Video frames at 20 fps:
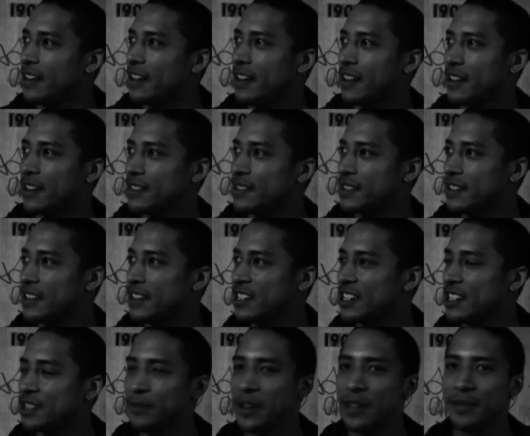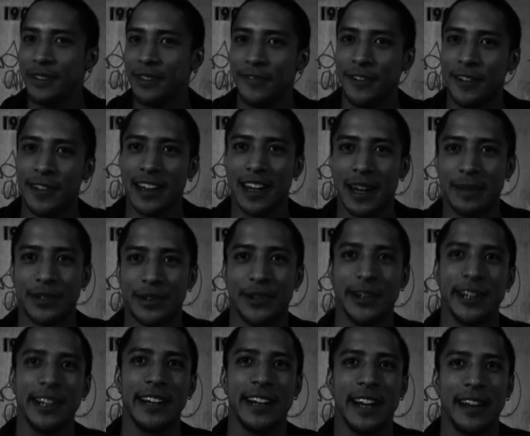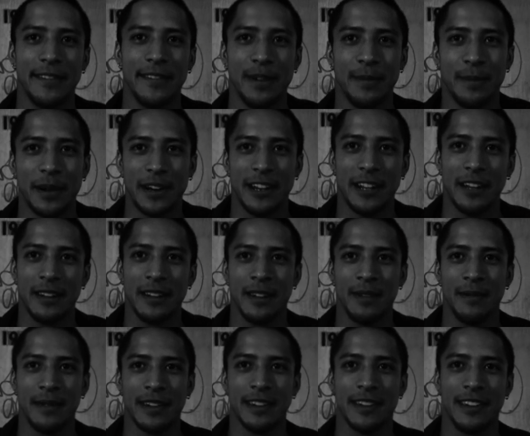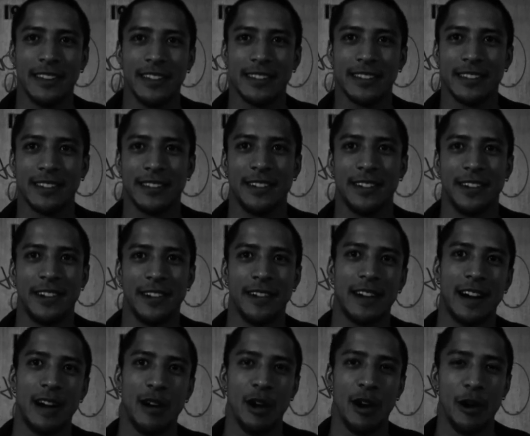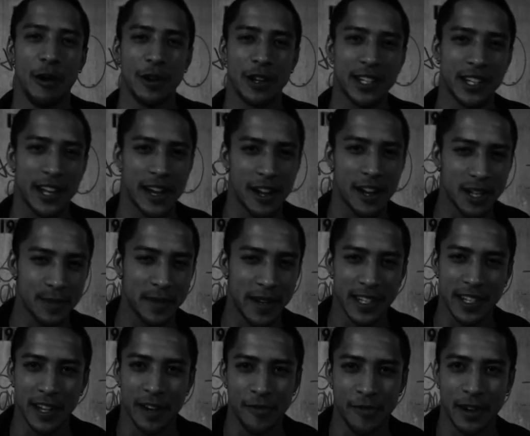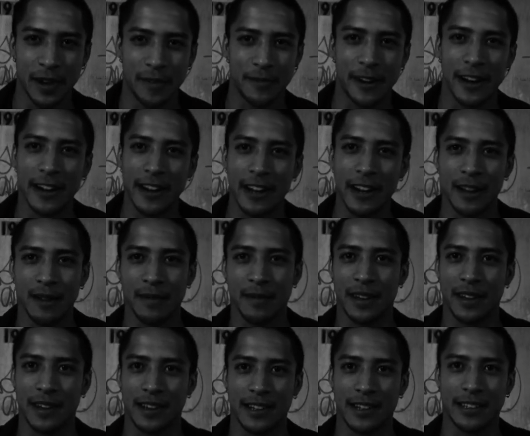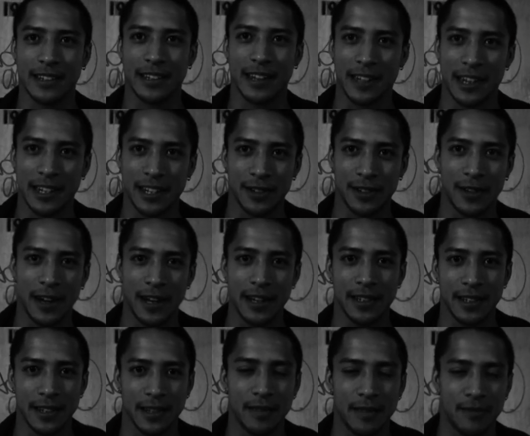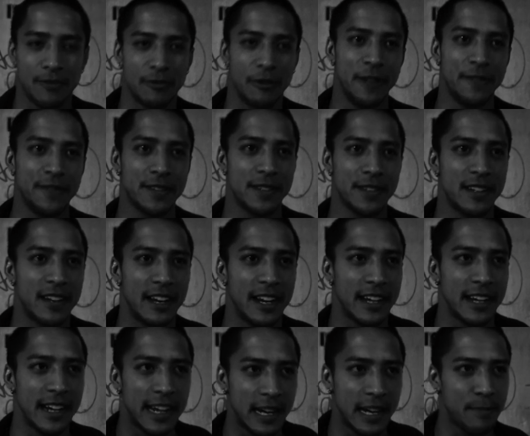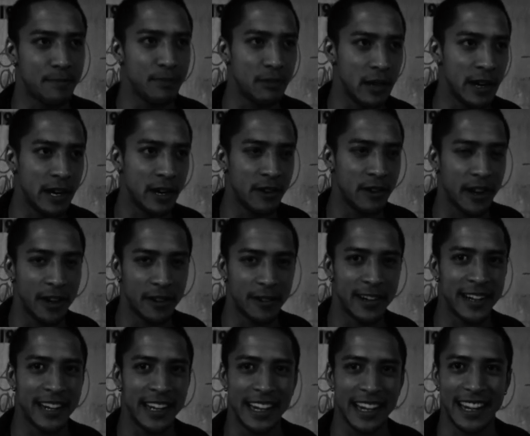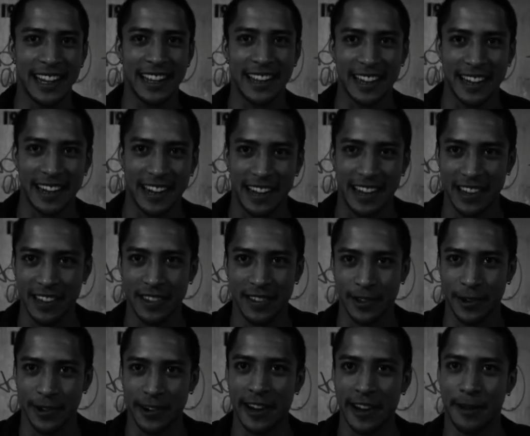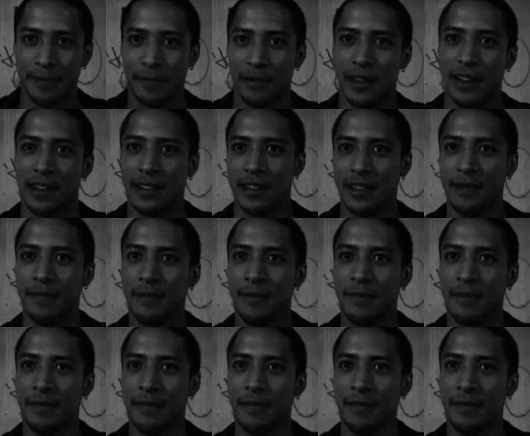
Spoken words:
Honestly, it just makes me feel like I'm tricking everybody because, you know, I'll always challenge myself when I'm writing because I like to write riffs that I can't play right away and then I learn how to play them.